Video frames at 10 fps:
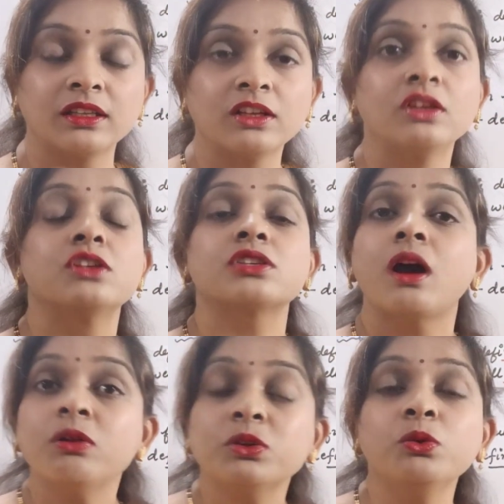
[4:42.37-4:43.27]
So
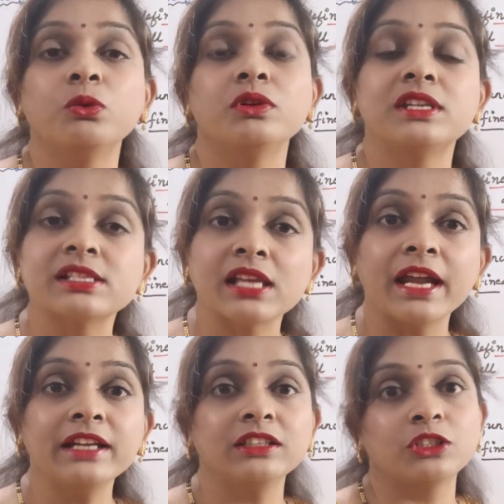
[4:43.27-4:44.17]
how to
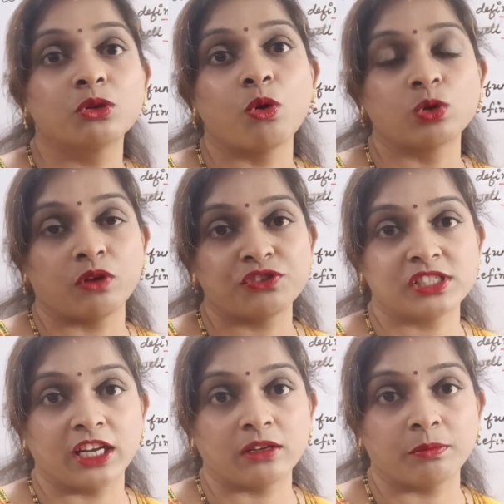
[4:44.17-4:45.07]
design that code of
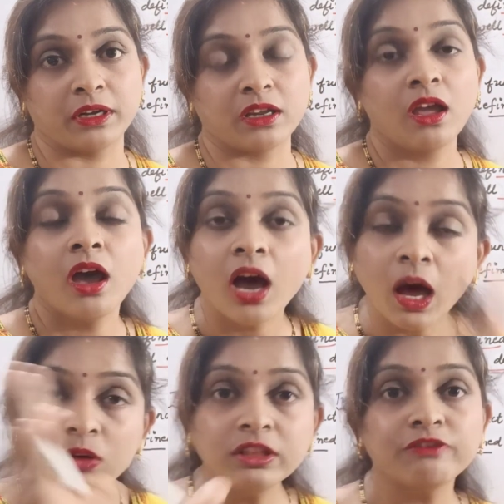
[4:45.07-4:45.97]
statement,
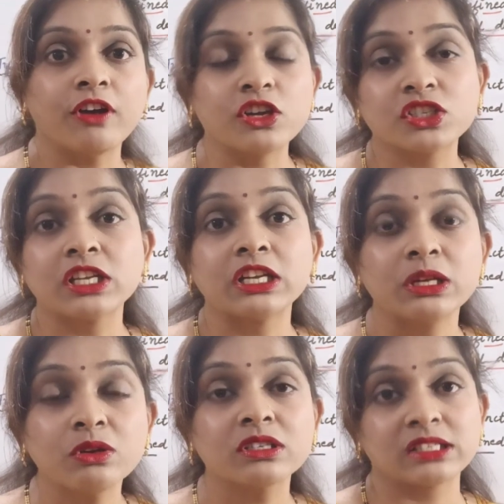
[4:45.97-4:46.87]
how the function
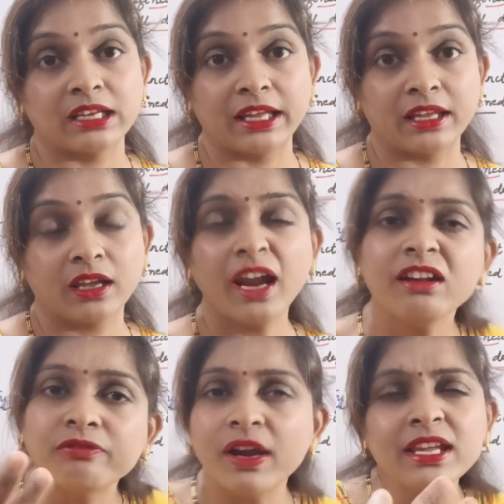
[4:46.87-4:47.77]
looks like and
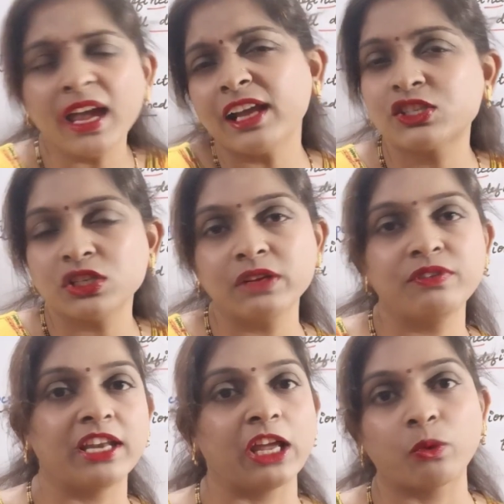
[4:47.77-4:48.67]
why actually we
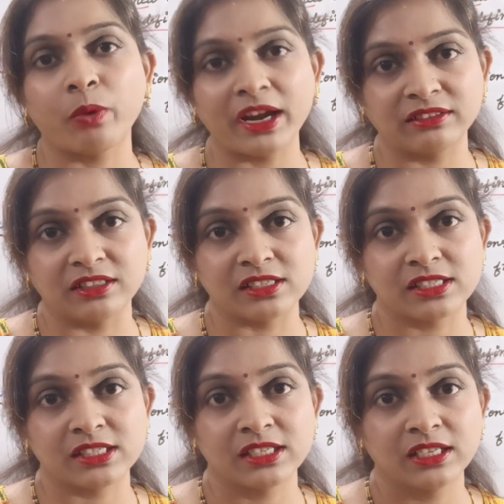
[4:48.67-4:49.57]
require
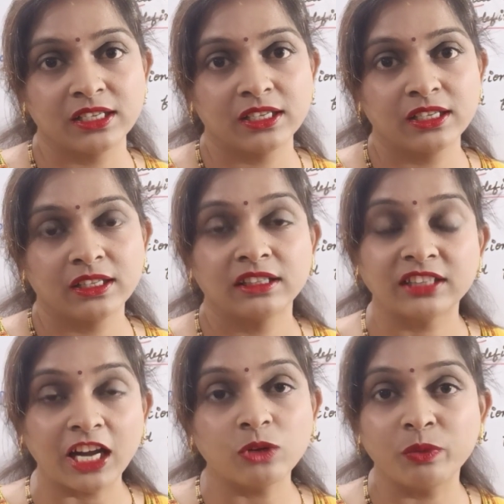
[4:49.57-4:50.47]
this,
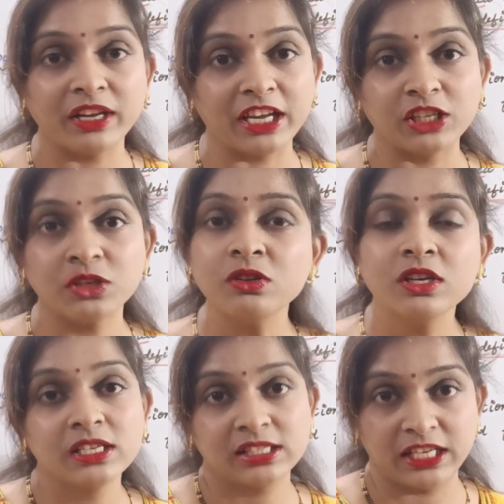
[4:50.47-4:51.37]
that we need to
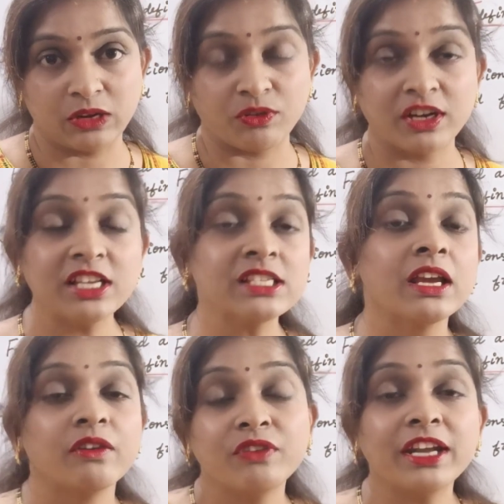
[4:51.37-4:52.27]
see now. That is,
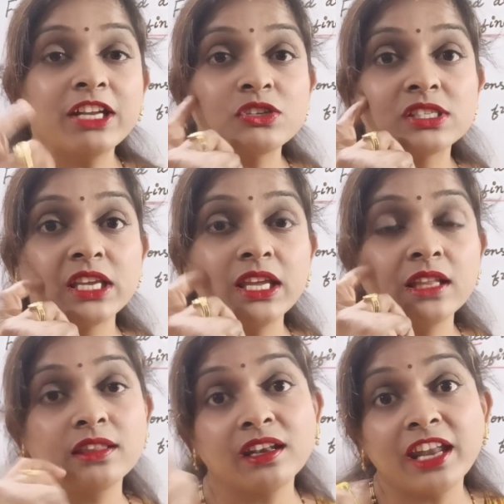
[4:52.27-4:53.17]
we need to see
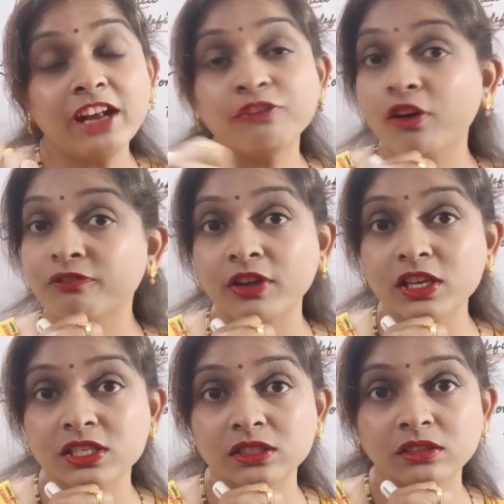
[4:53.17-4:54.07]
the need for
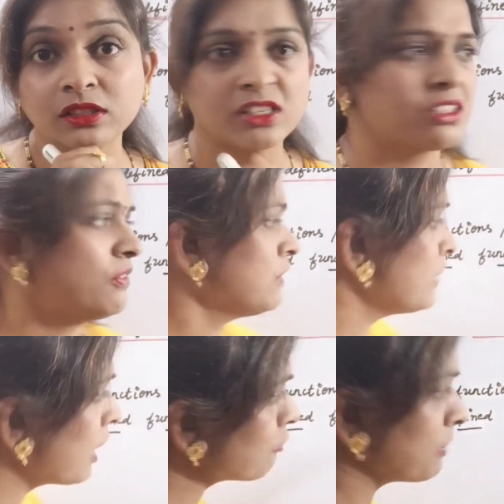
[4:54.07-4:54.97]
function. So when we
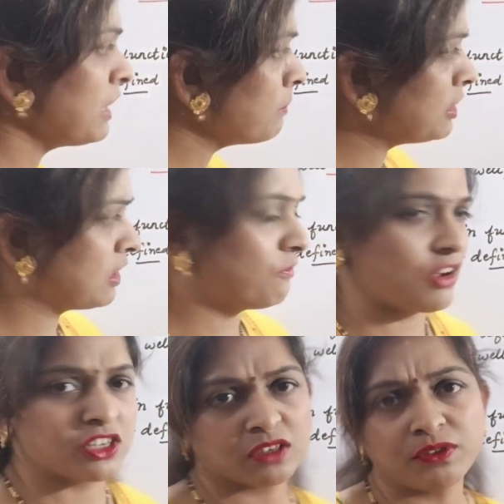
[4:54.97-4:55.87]
have many built-in
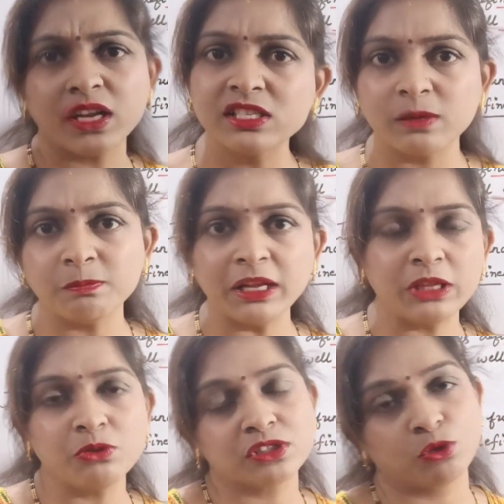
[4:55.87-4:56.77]
functions, we can simply
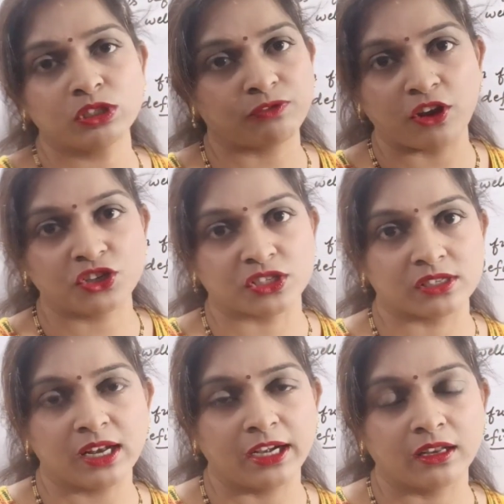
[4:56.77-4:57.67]
use those functions,
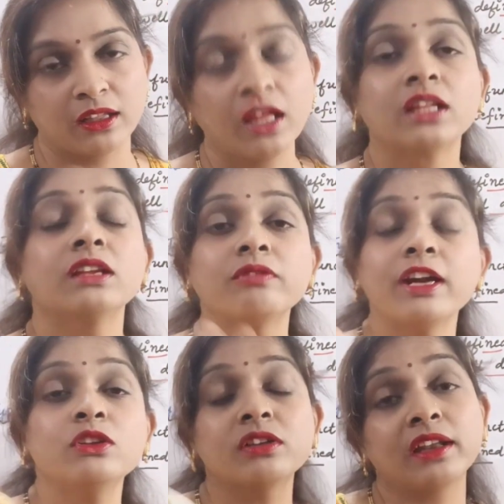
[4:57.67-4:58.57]
right? Then why
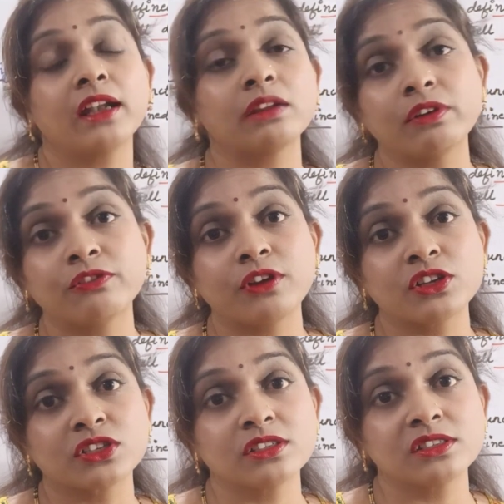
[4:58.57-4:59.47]
to create our
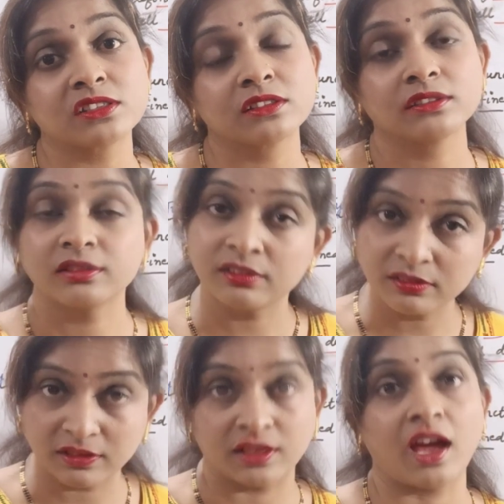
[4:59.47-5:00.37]
functions?
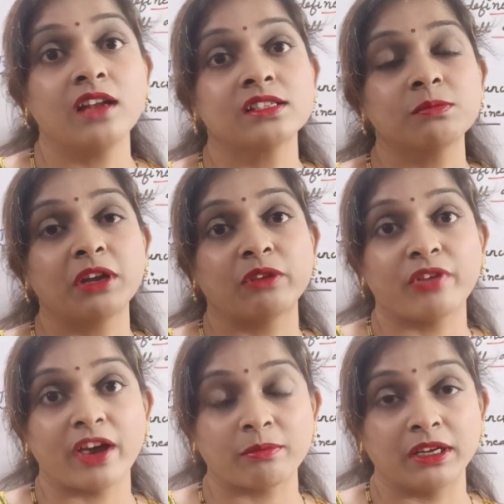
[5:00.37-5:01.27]
There are some
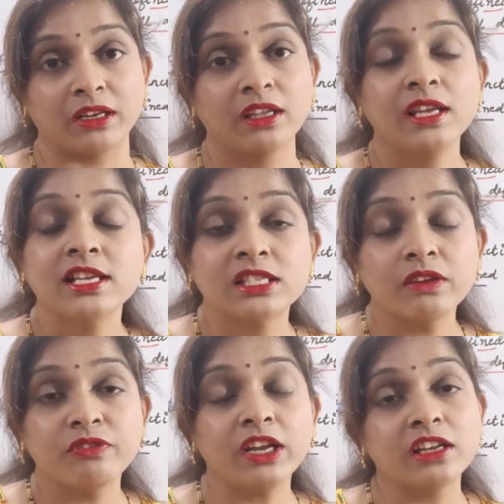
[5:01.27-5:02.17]
requirements. See,
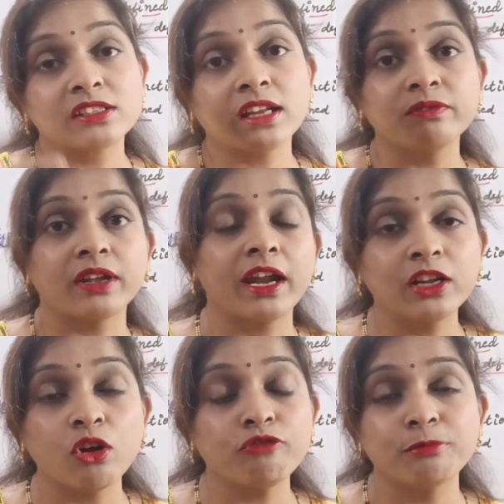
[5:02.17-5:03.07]
we design variety
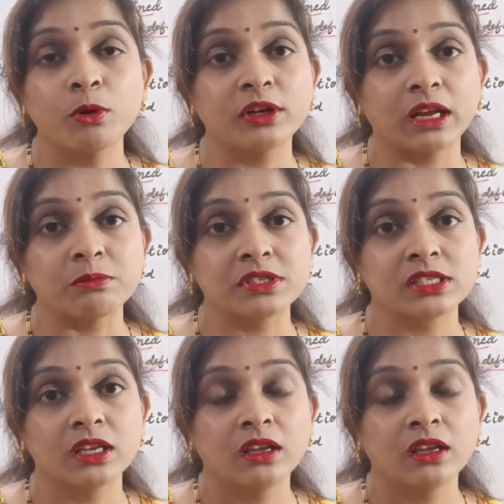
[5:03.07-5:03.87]
of programs.